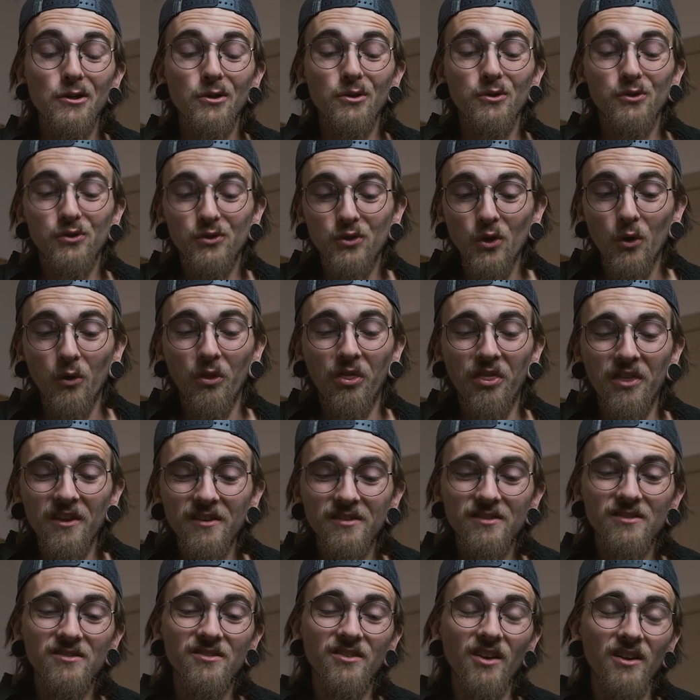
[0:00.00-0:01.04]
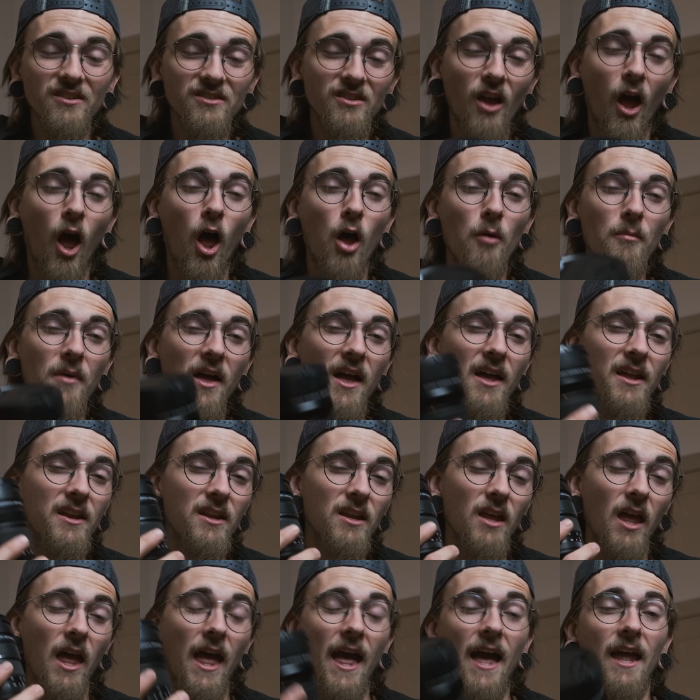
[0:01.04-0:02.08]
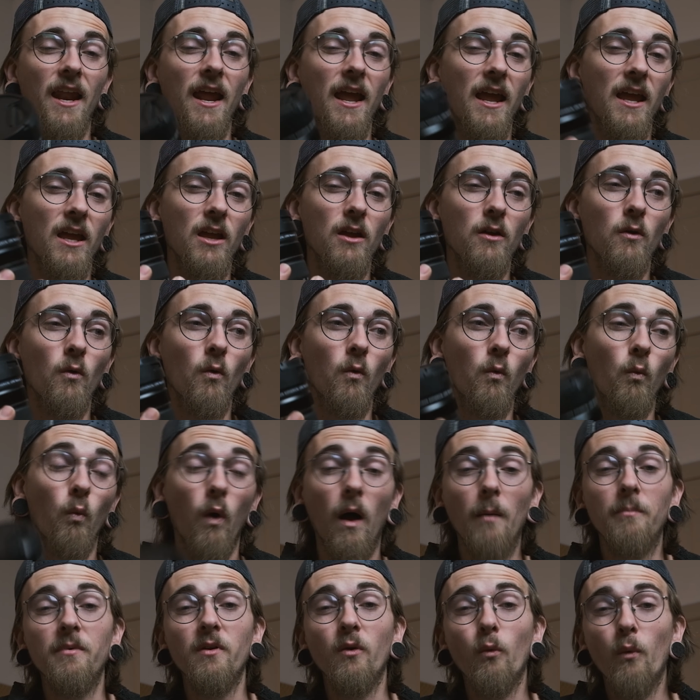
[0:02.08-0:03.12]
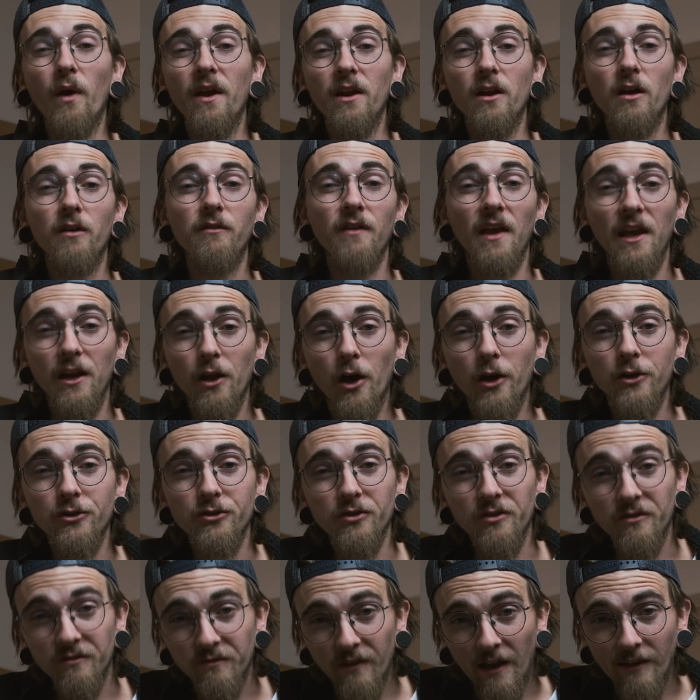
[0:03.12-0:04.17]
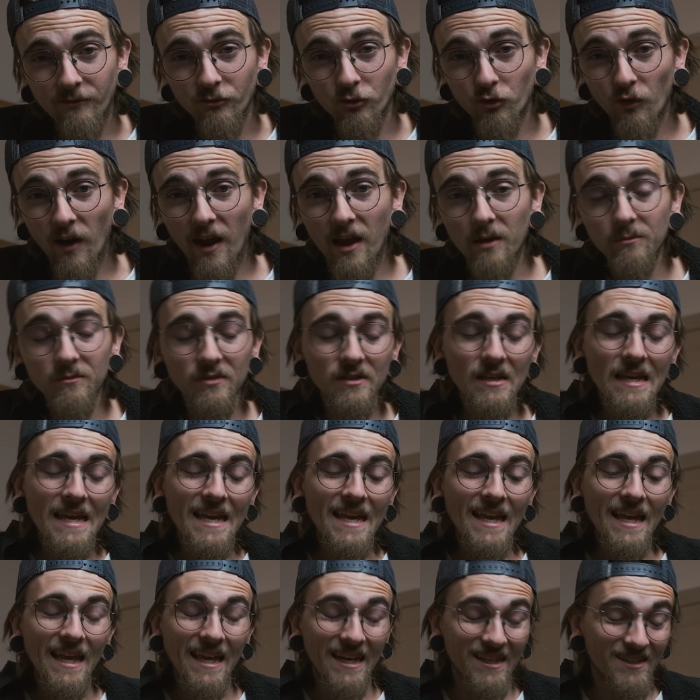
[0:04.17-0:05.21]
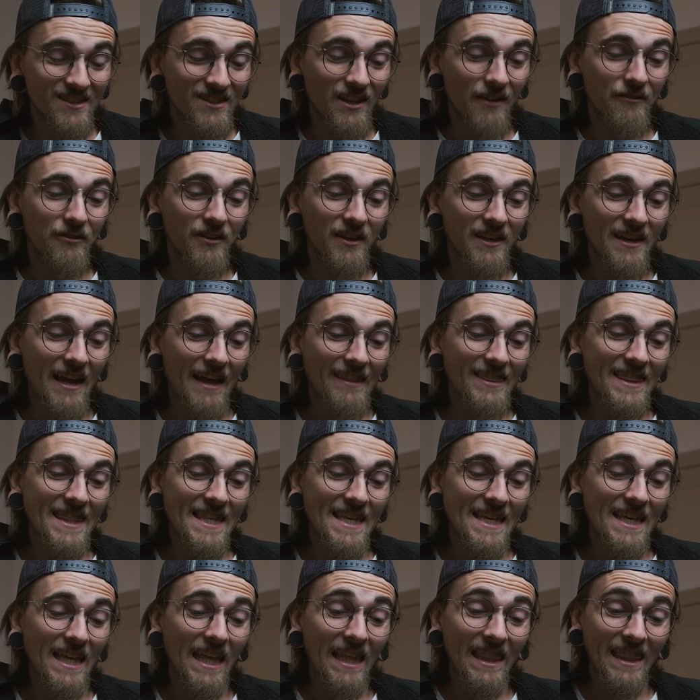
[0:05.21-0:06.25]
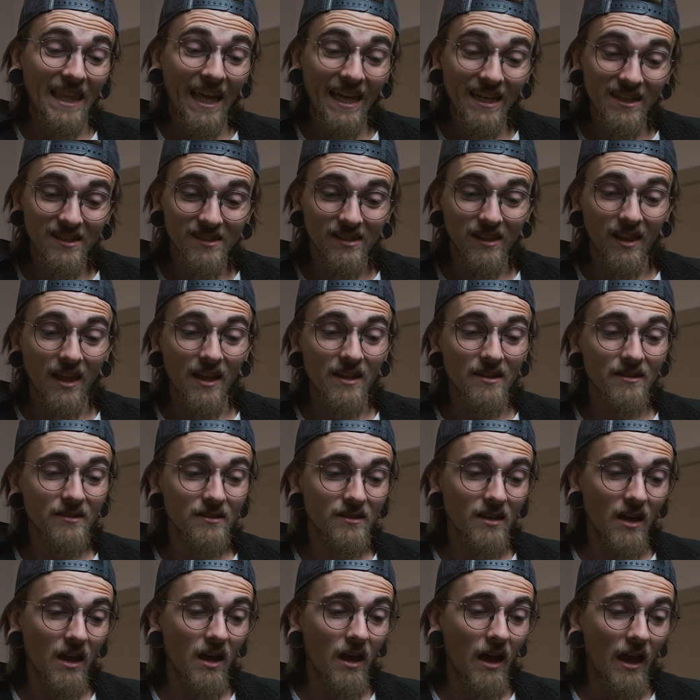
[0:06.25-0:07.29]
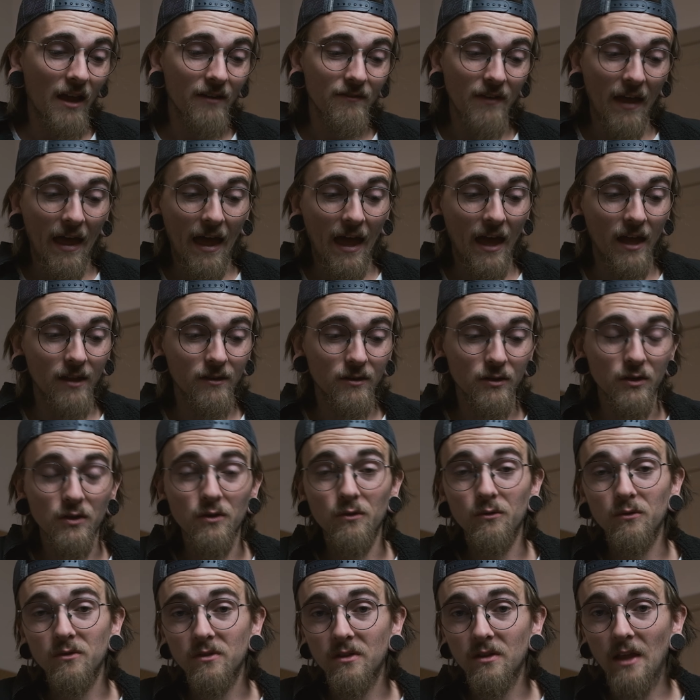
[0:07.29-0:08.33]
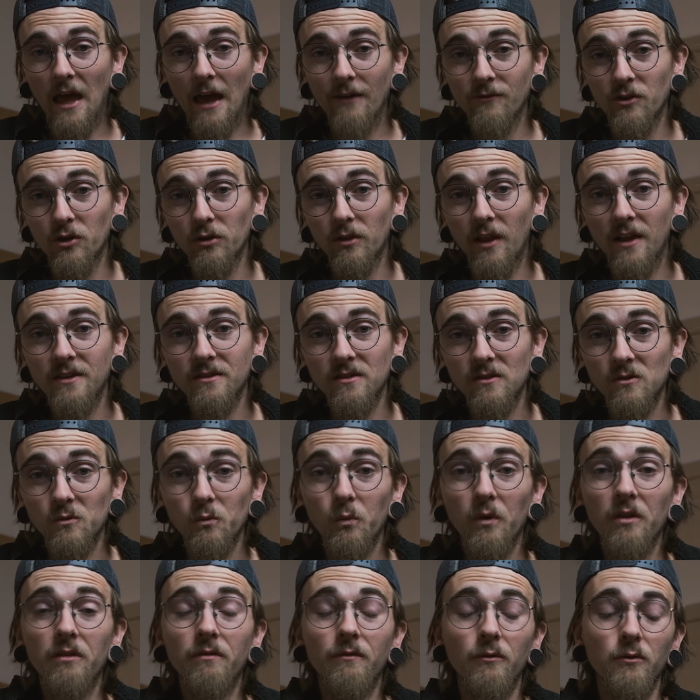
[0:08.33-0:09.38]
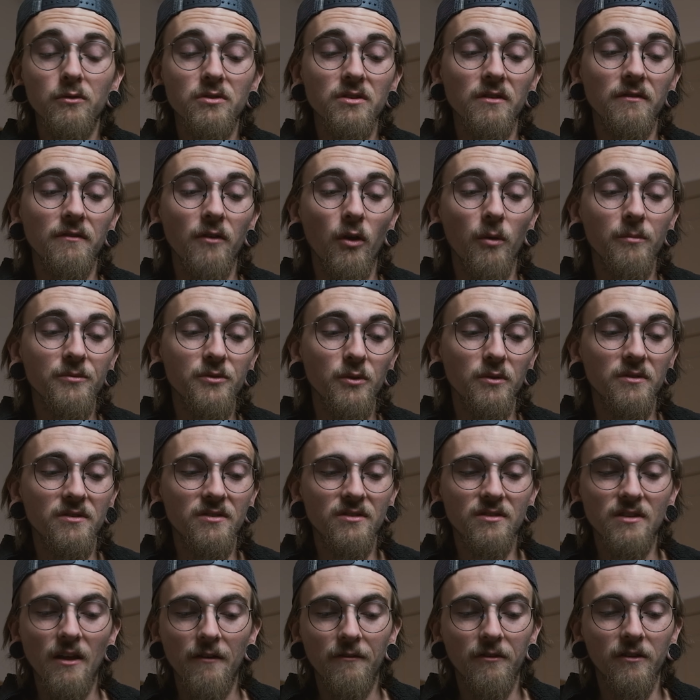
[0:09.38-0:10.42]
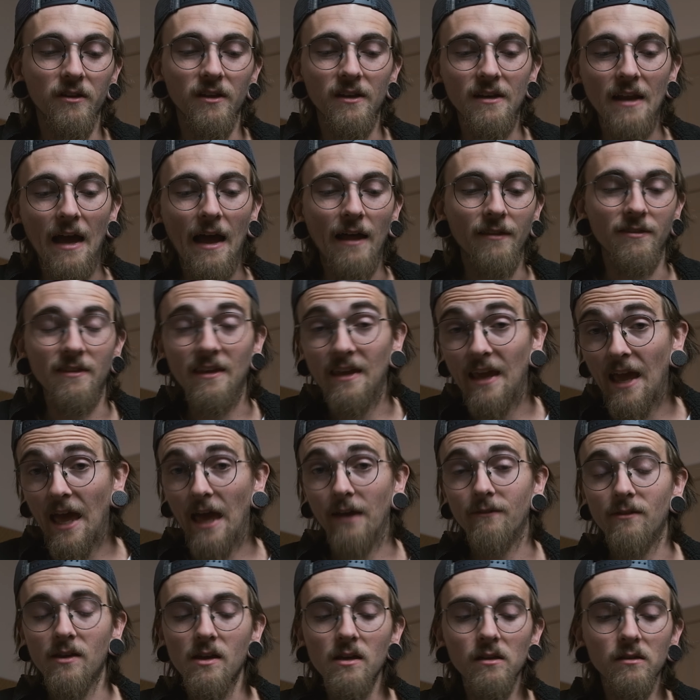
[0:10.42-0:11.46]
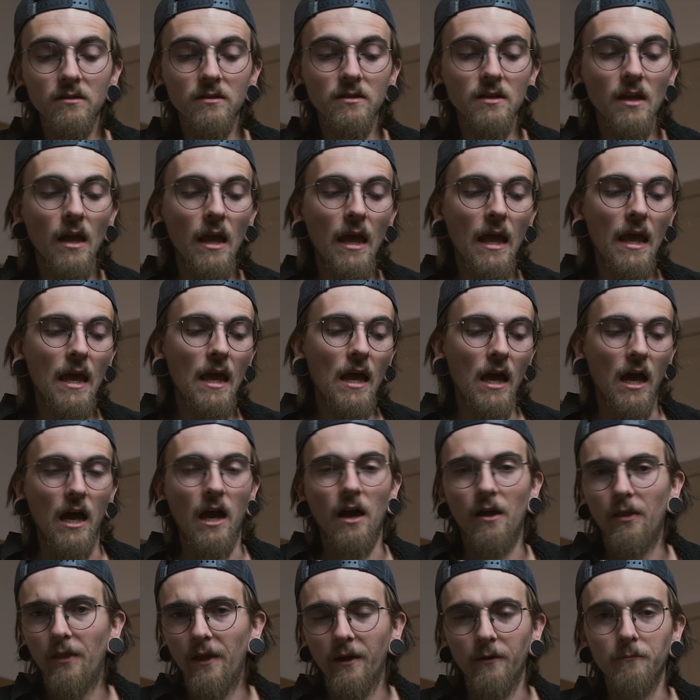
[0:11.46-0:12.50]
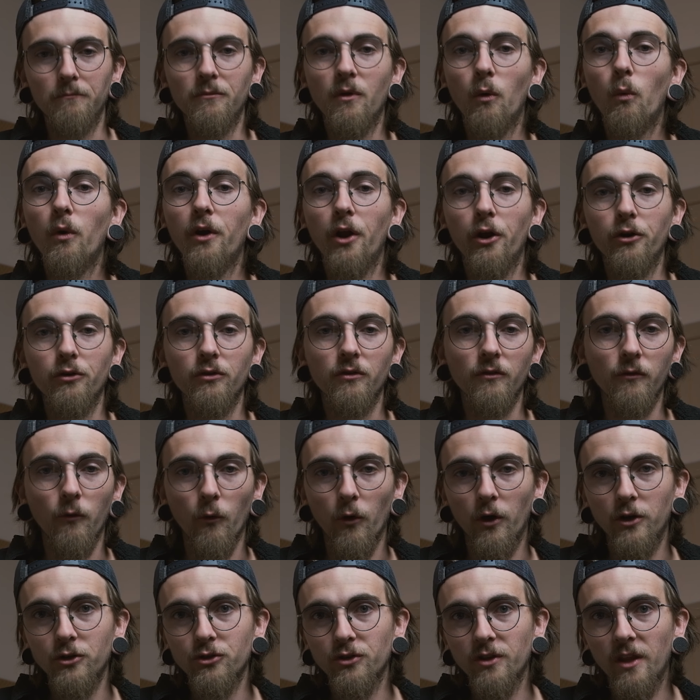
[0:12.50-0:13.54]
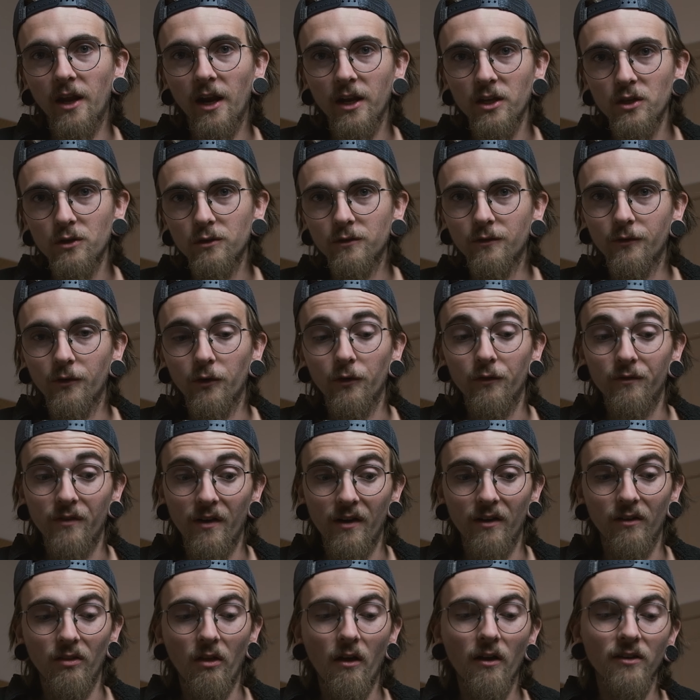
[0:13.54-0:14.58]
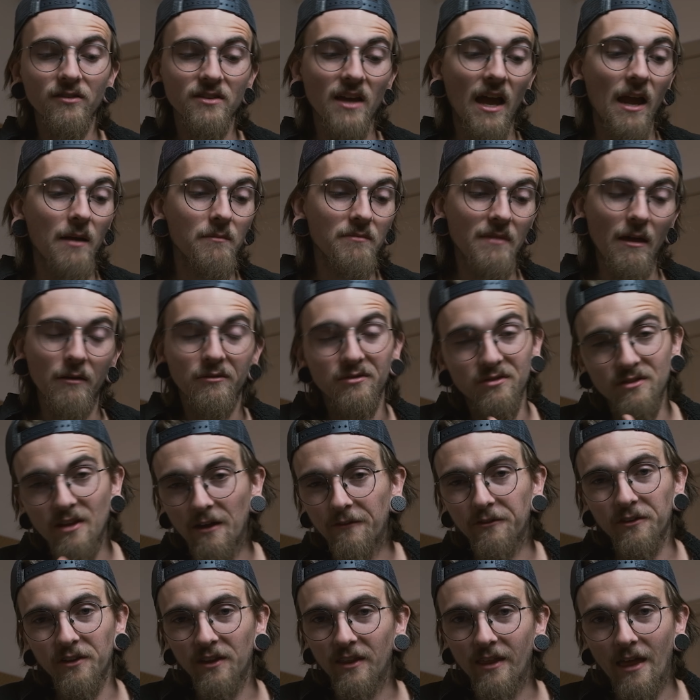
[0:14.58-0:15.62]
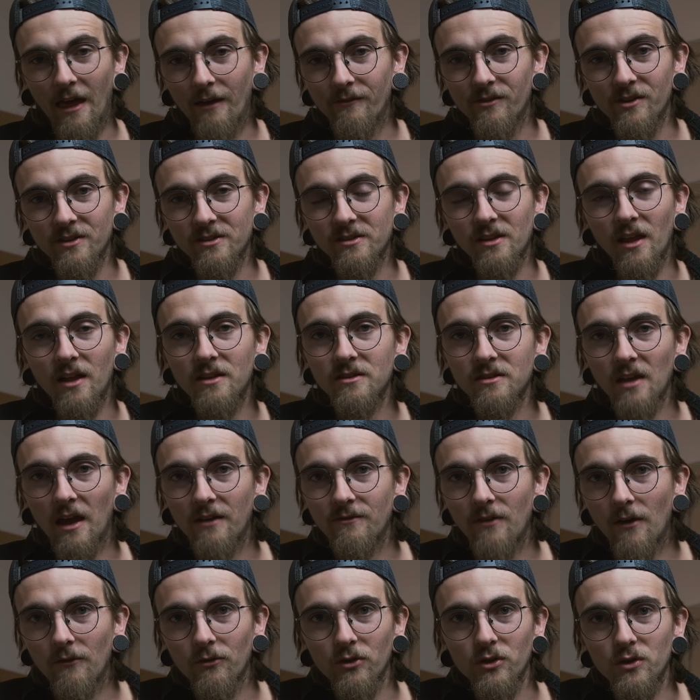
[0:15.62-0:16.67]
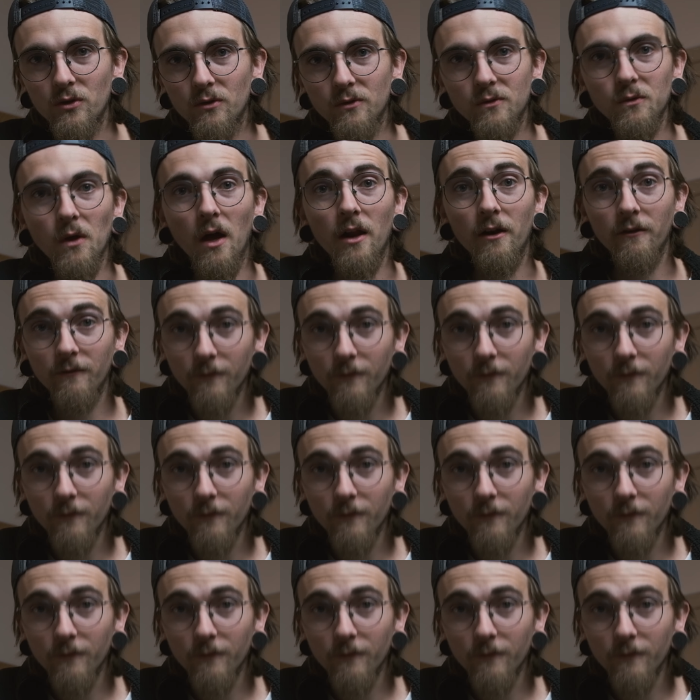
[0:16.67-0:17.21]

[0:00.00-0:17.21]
So this does come in at a whopping weight of 805 grams. It is definitely not the lightest lens. I've had to use heavier lenses with Fujifilm, so it's definitely not the heaviest. like the 100 to 400 that I used for a very long time. That was definitely the heaviest lens I've ever used on a